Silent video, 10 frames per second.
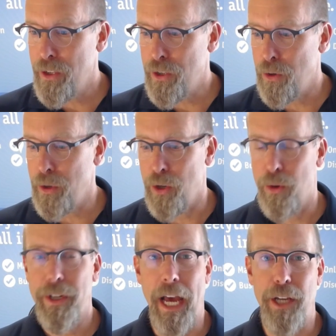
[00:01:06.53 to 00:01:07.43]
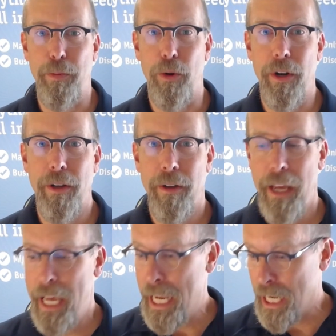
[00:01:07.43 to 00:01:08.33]
into your dashboard,
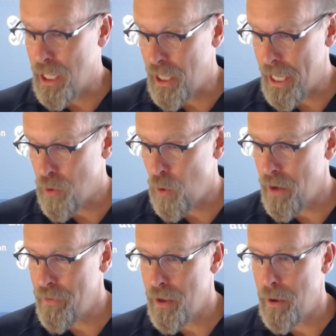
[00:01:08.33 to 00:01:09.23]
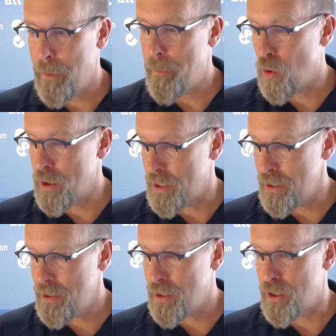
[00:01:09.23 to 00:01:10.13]
click one of the
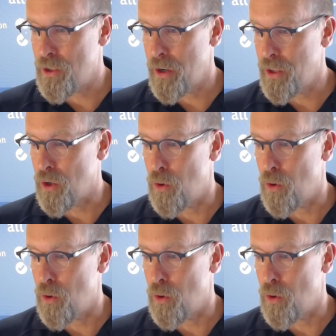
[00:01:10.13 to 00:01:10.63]
courses to start